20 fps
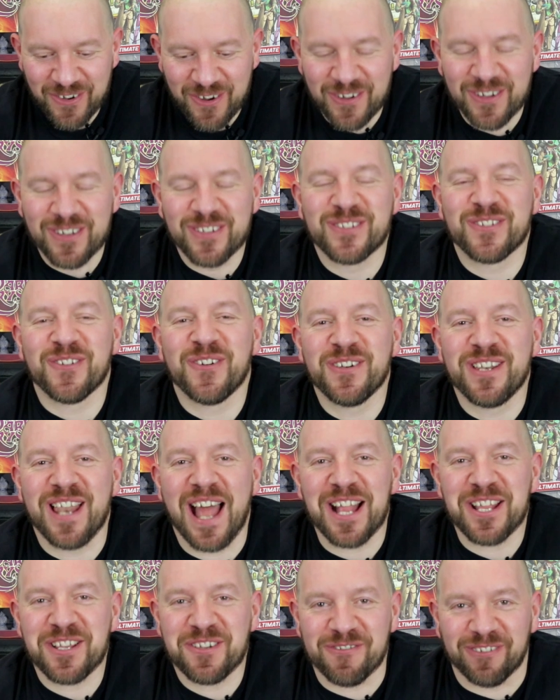So
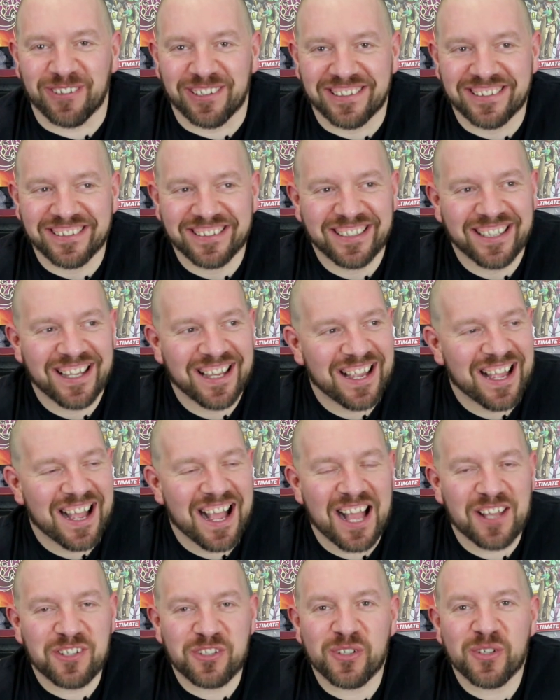natural.
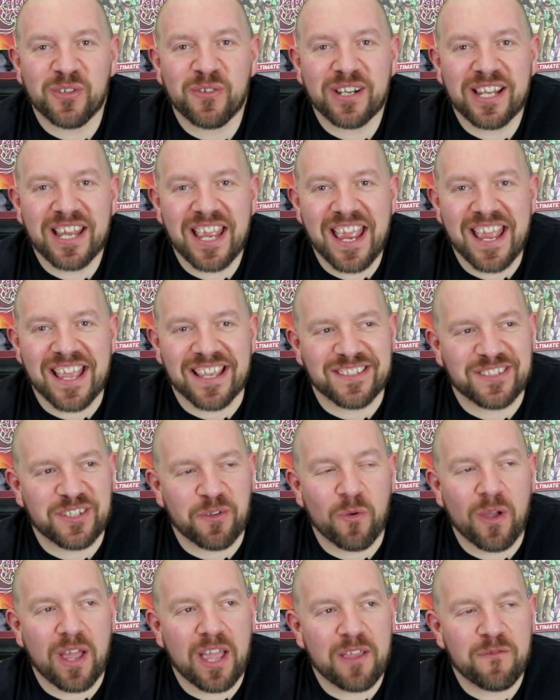Do you know what it is?
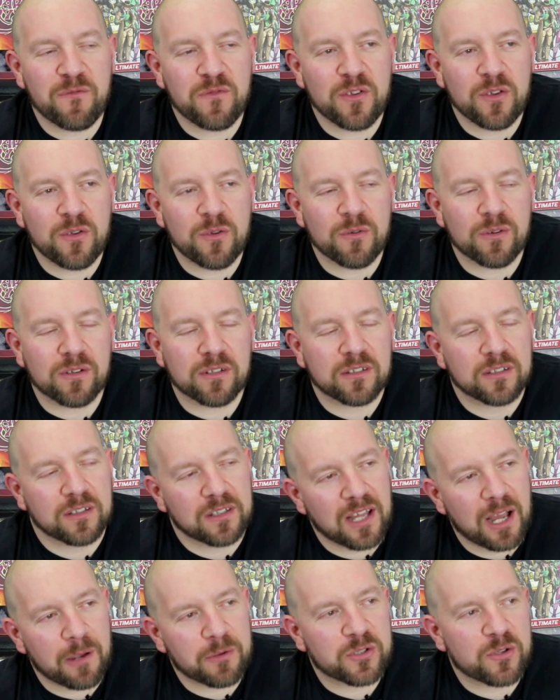
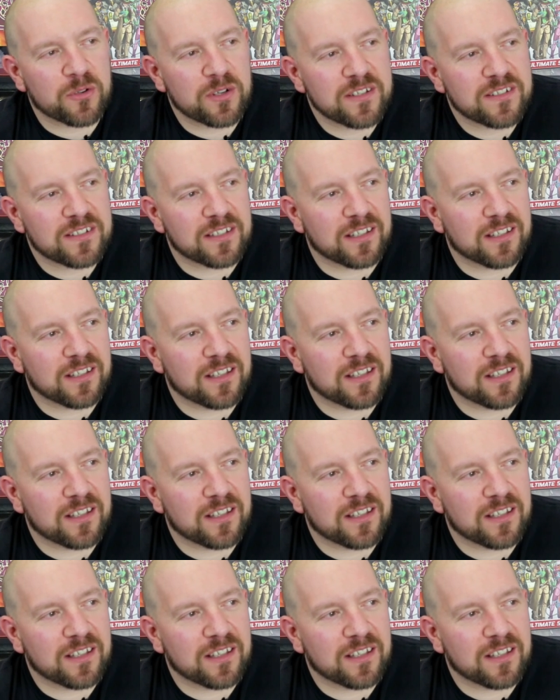I was going to say,